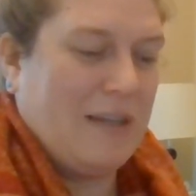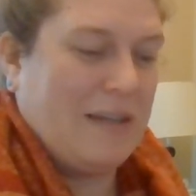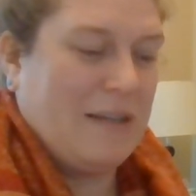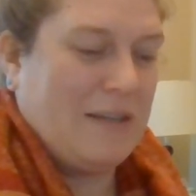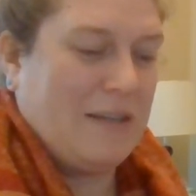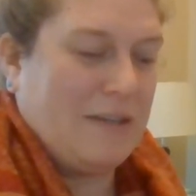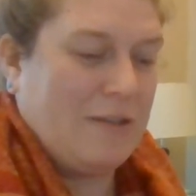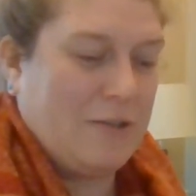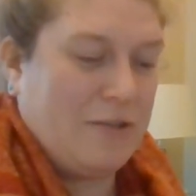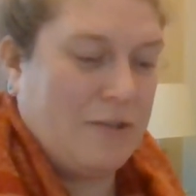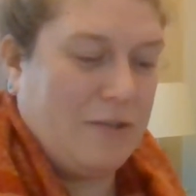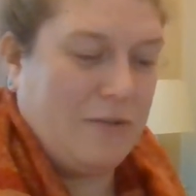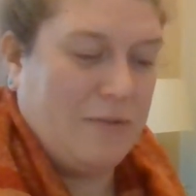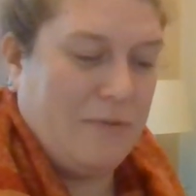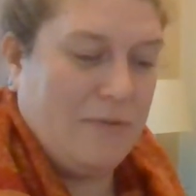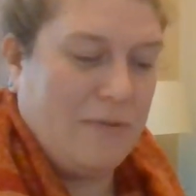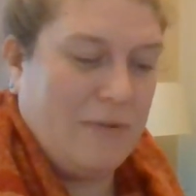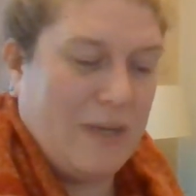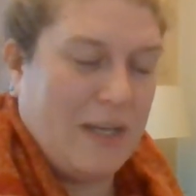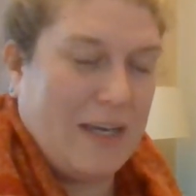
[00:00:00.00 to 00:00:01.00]
did
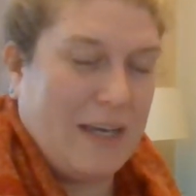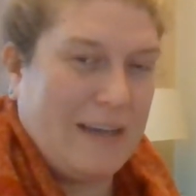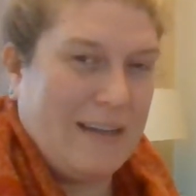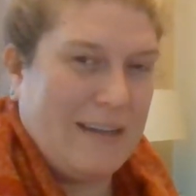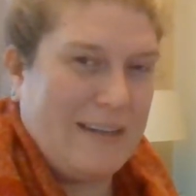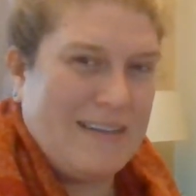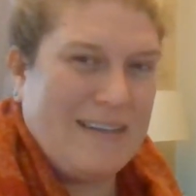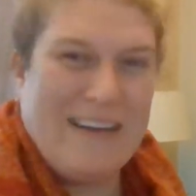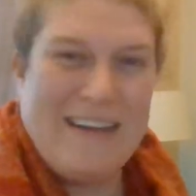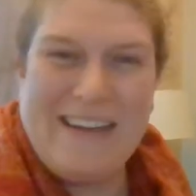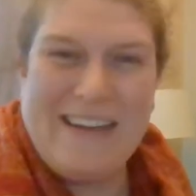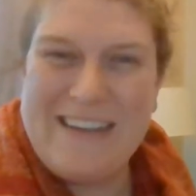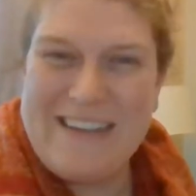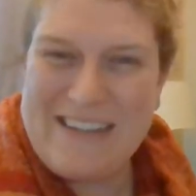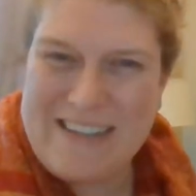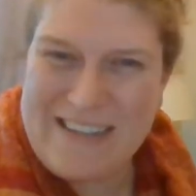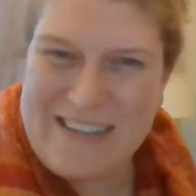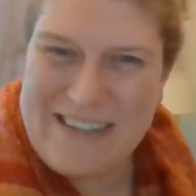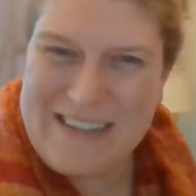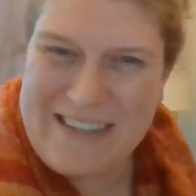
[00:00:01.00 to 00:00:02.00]
you get
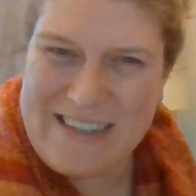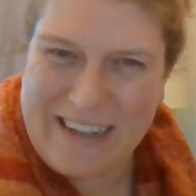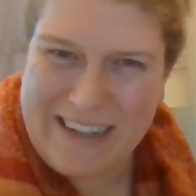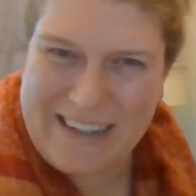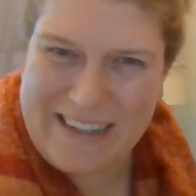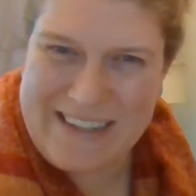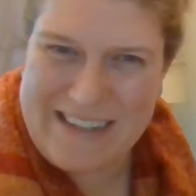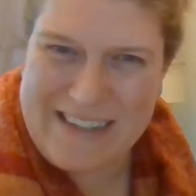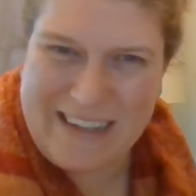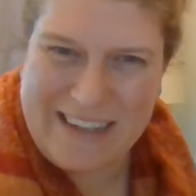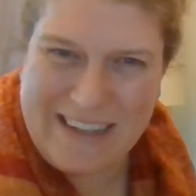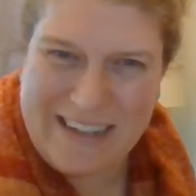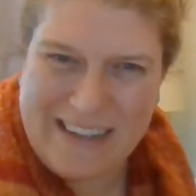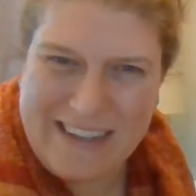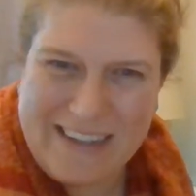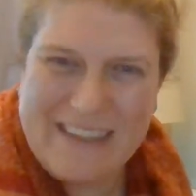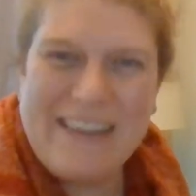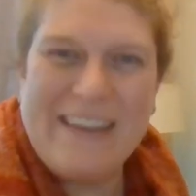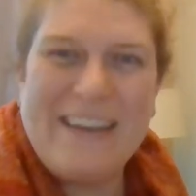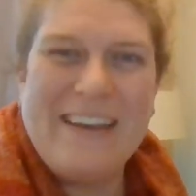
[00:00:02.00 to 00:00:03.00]
60?
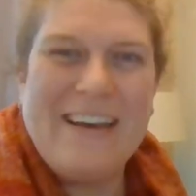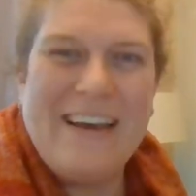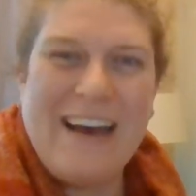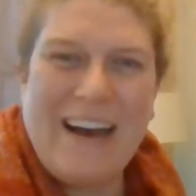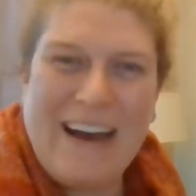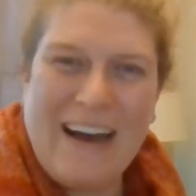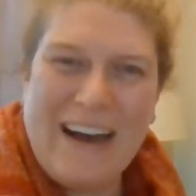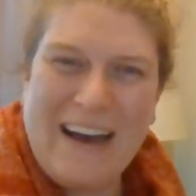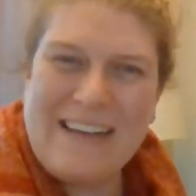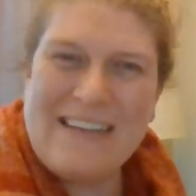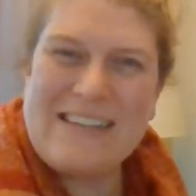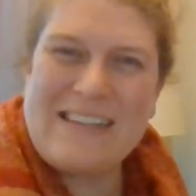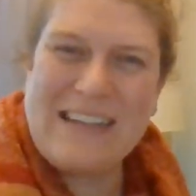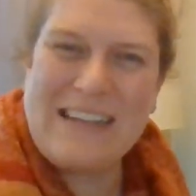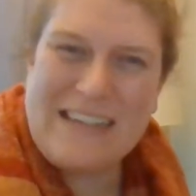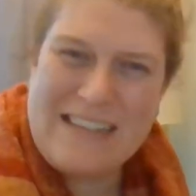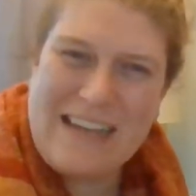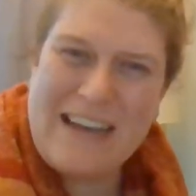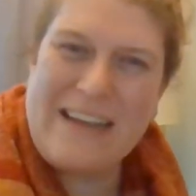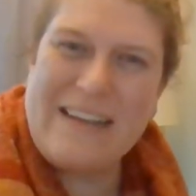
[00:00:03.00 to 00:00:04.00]
I said
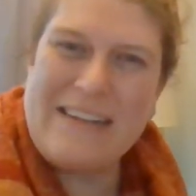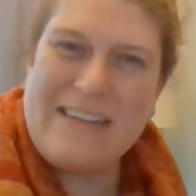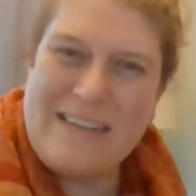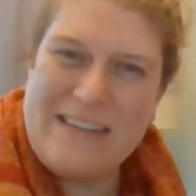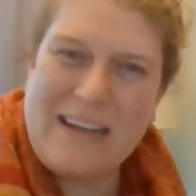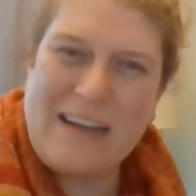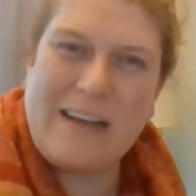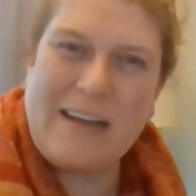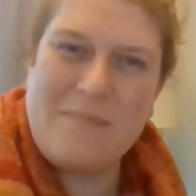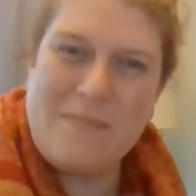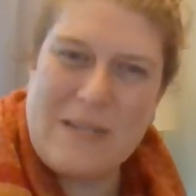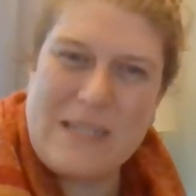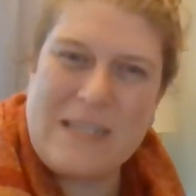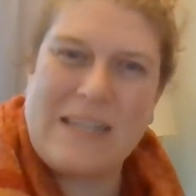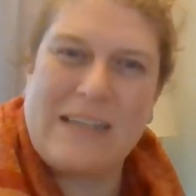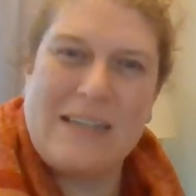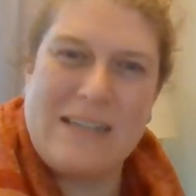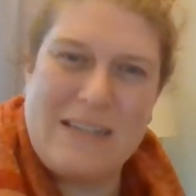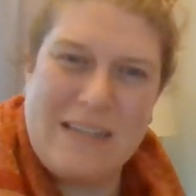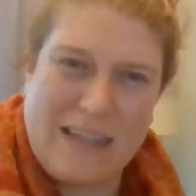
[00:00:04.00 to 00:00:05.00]
10 times
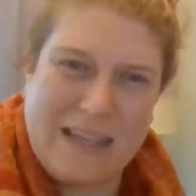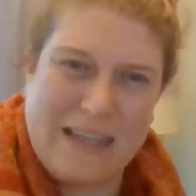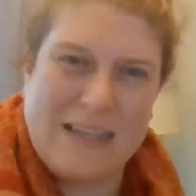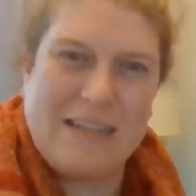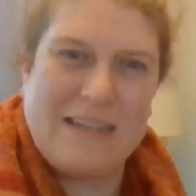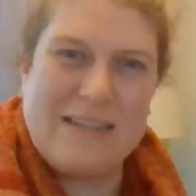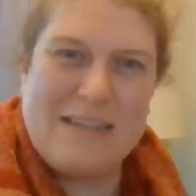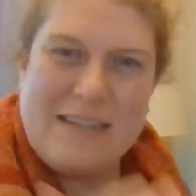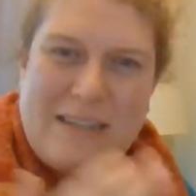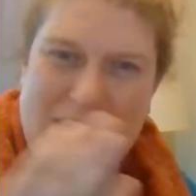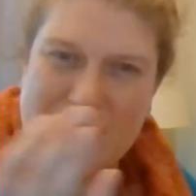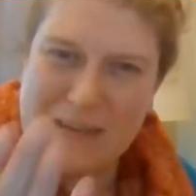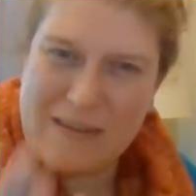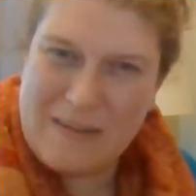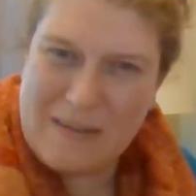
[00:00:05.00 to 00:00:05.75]
6 is,